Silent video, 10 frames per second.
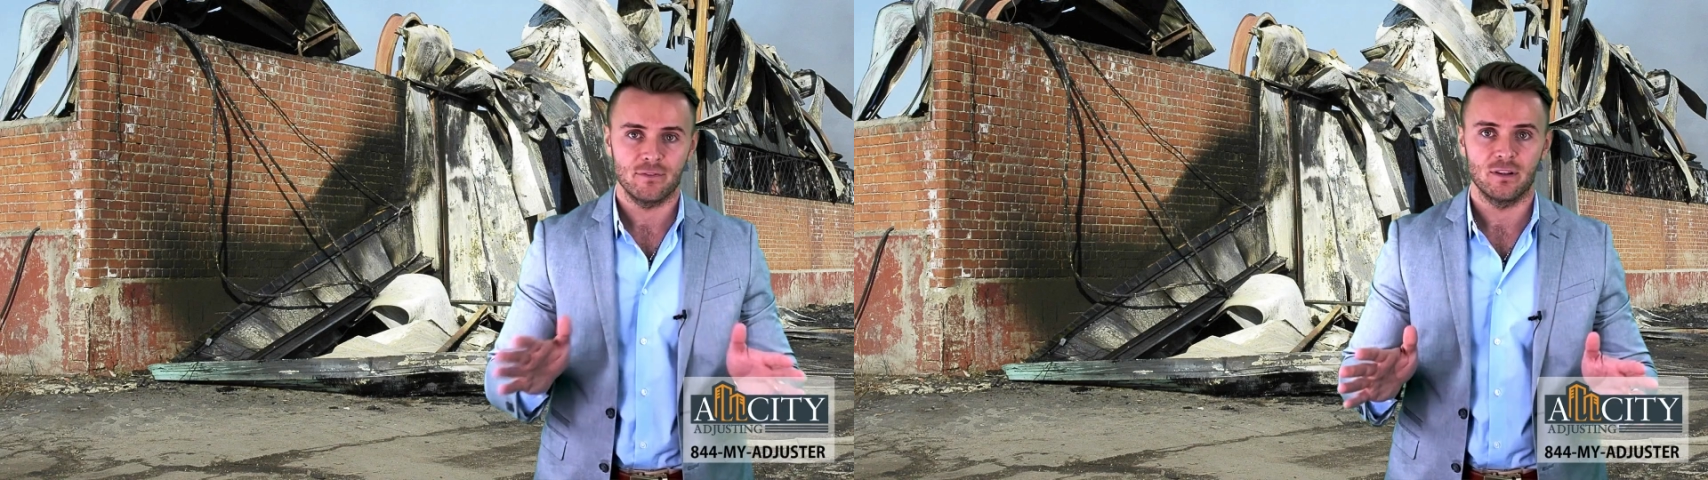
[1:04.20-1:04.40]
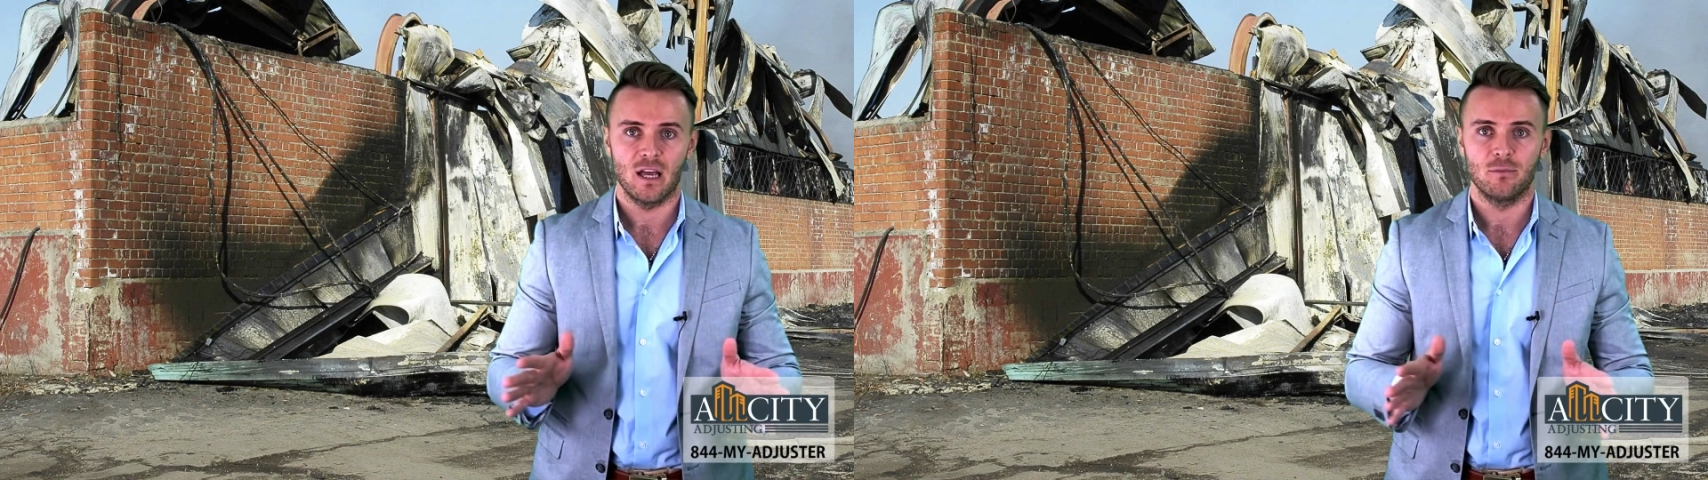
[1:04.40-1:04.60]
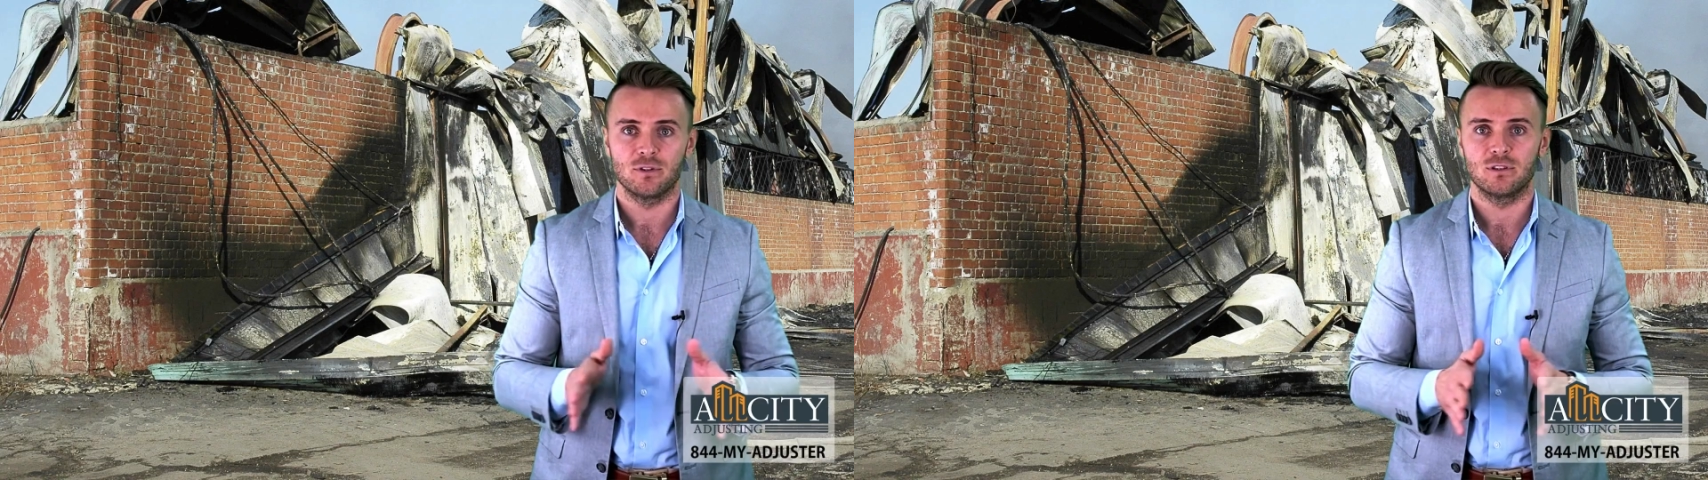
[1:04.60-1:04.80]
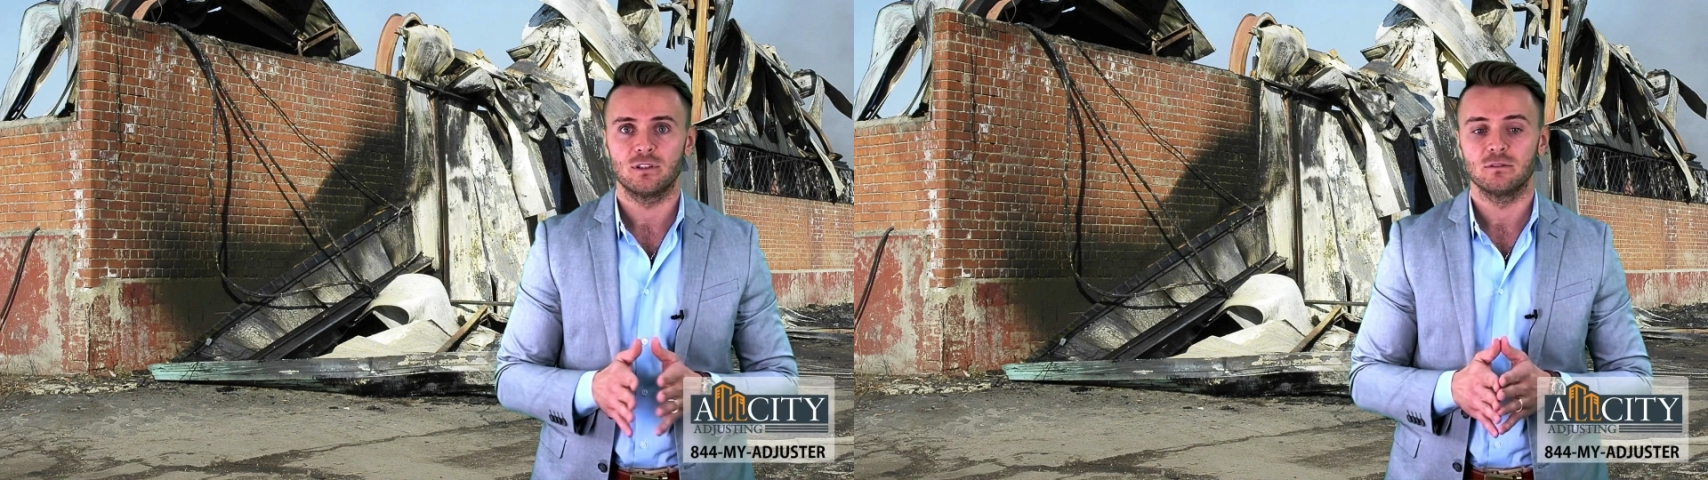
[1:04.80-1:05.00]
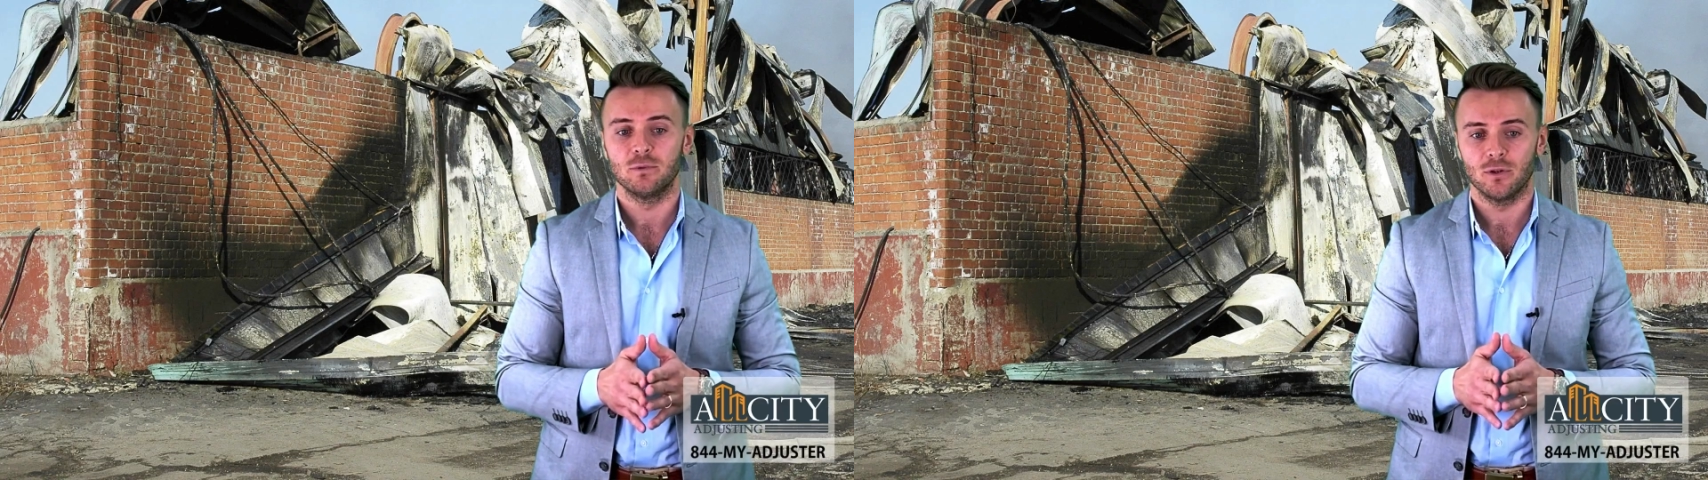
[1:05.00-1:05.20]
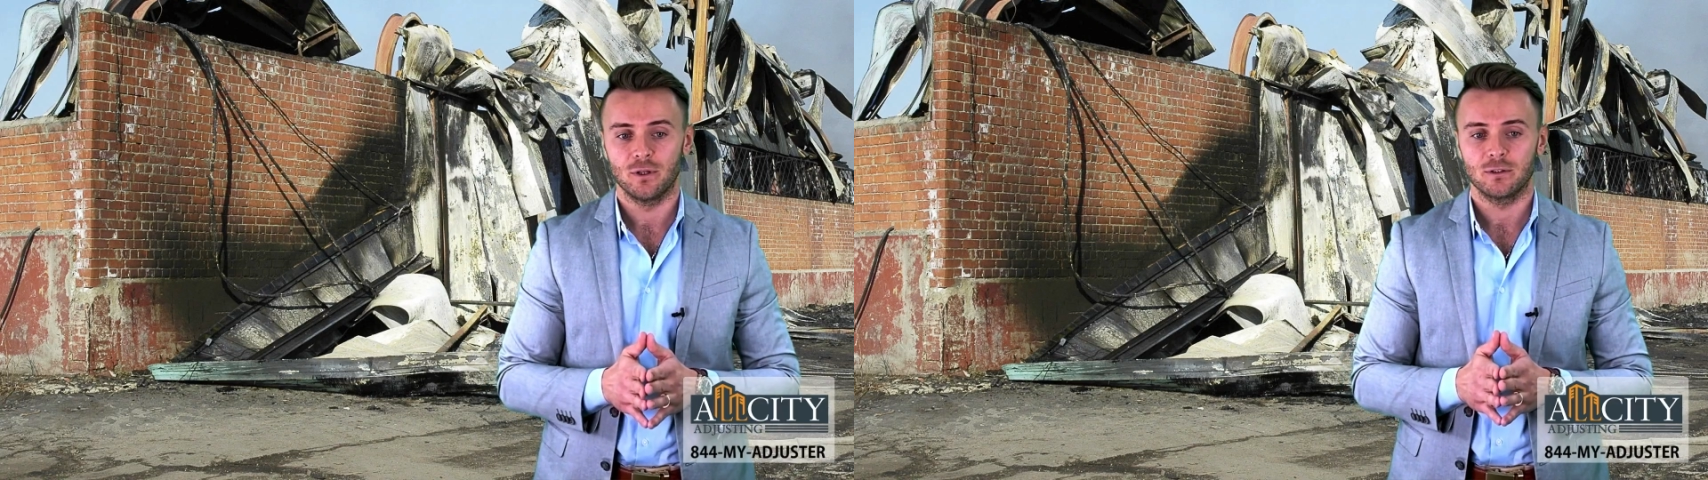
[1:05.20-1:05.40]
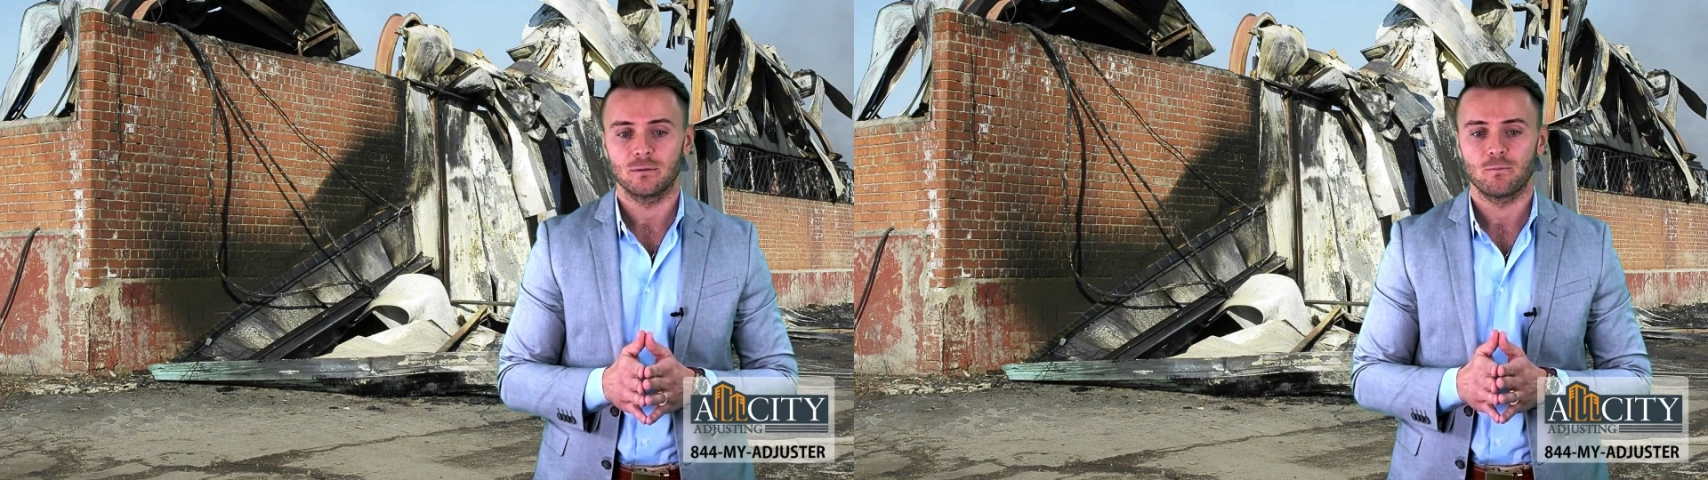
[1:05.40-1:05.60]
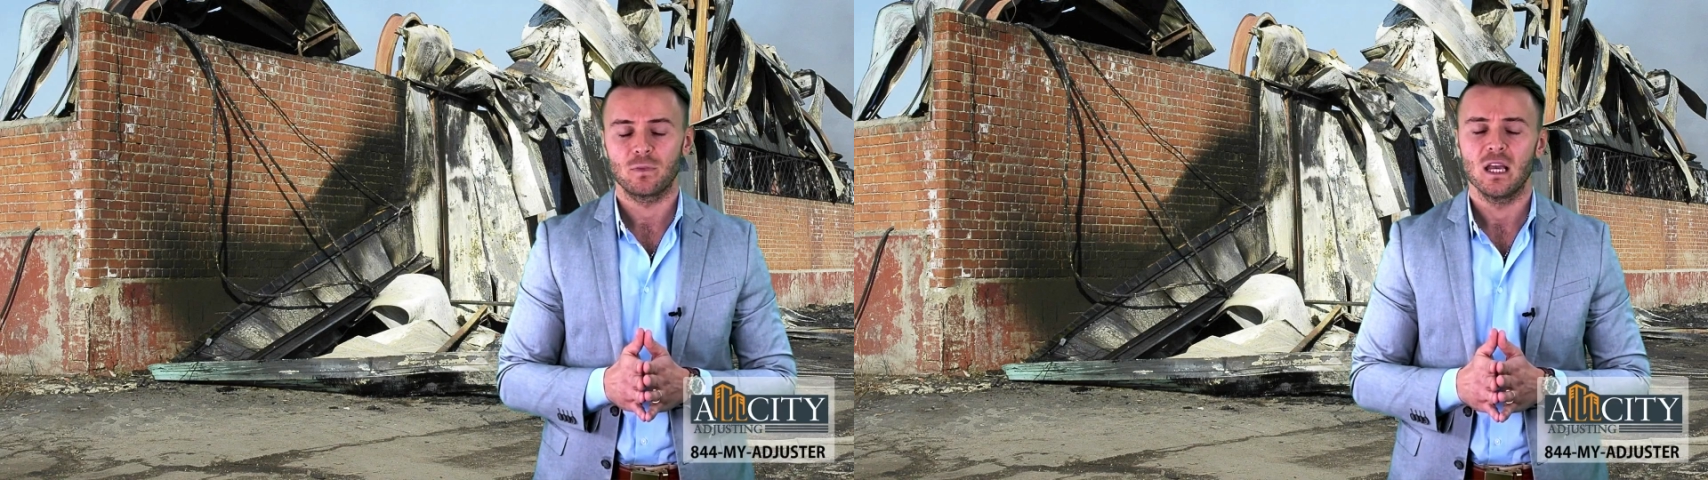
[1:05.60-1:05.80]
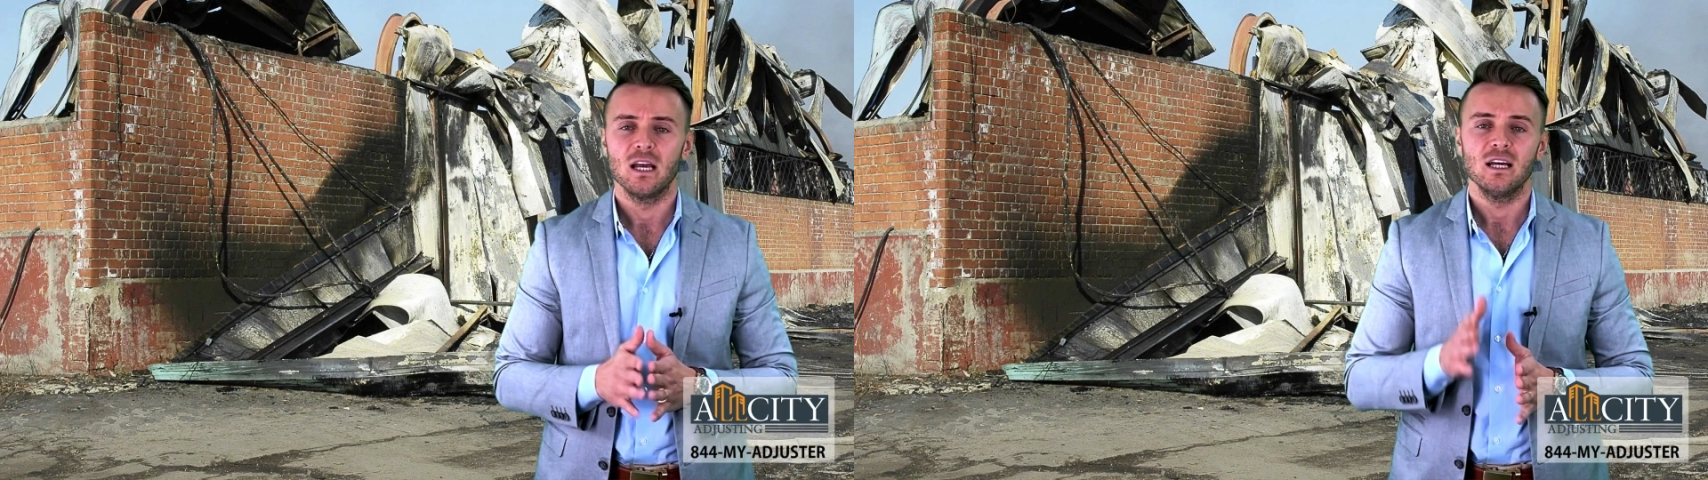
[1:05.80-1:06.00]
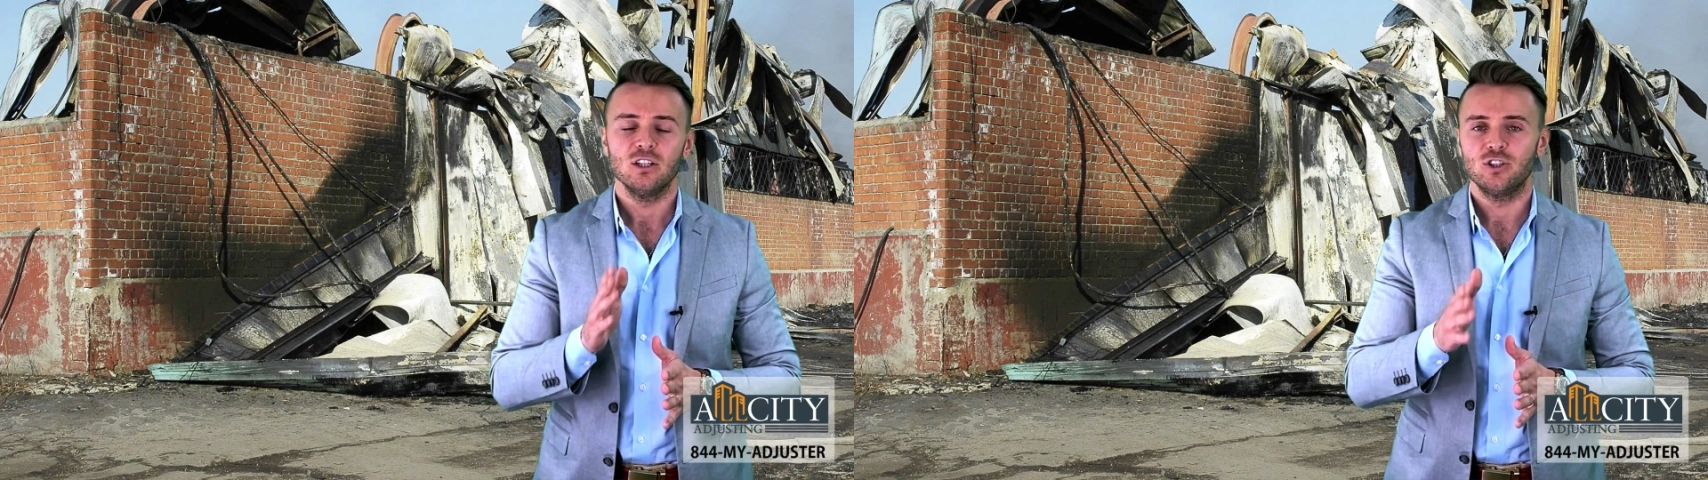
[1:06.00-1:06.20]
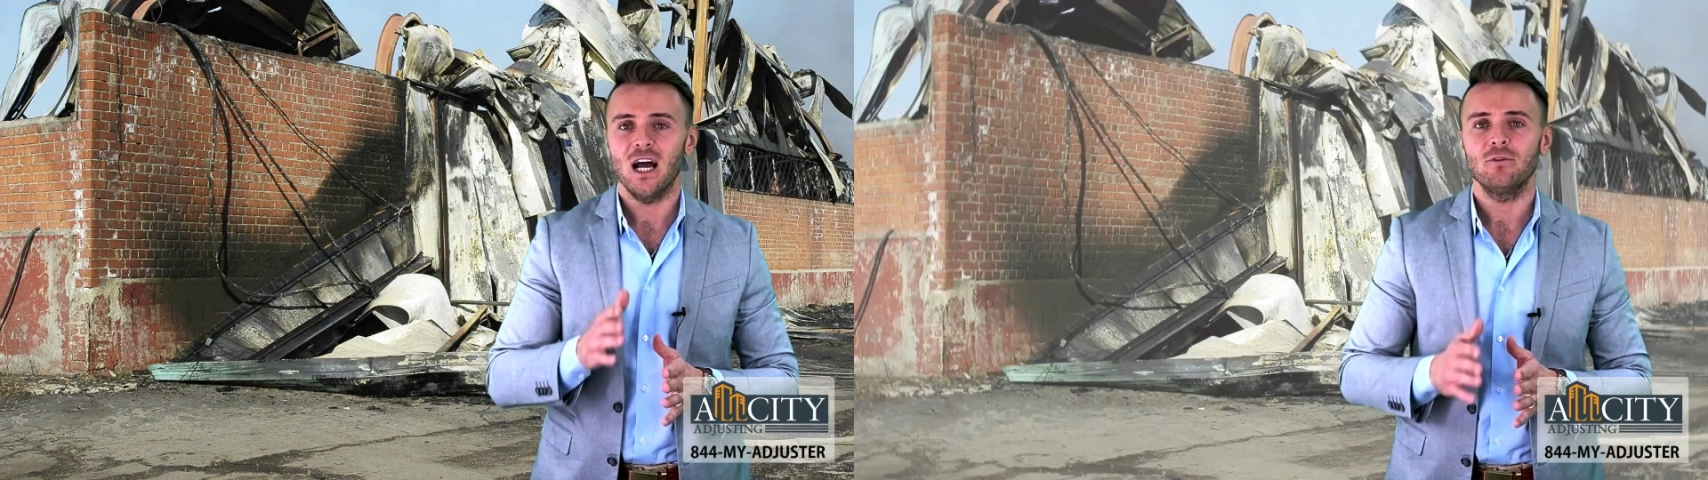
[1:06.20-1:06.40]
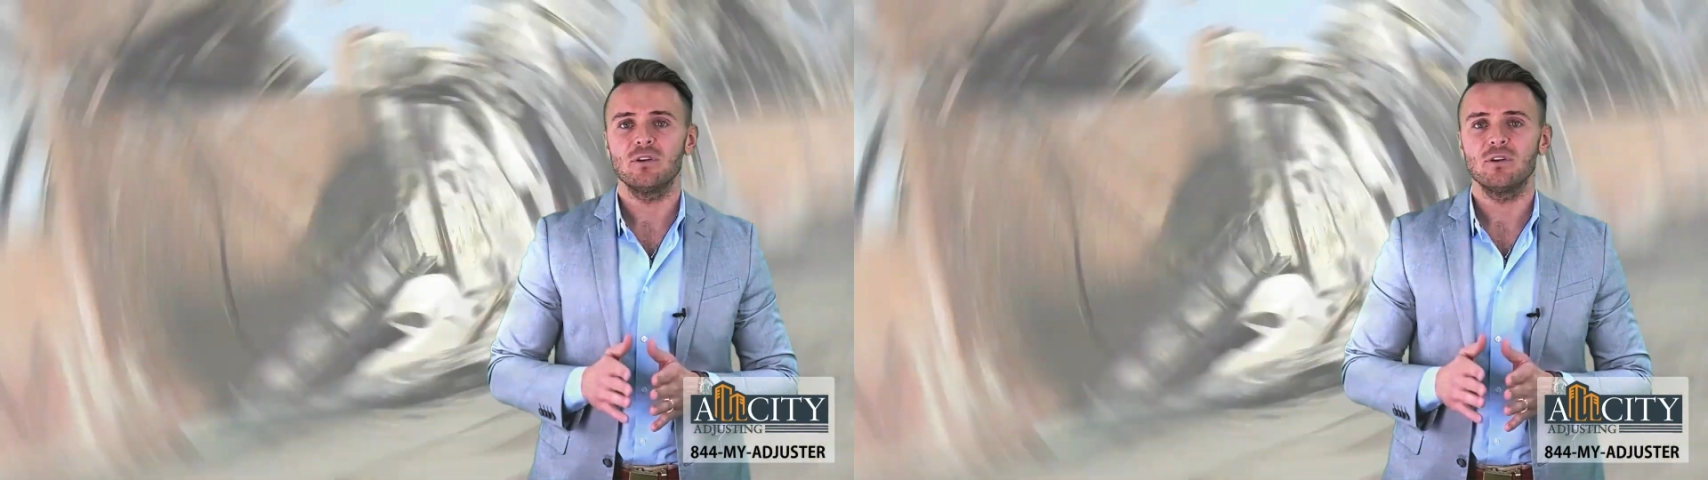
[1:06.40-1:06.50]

the damages to his building. John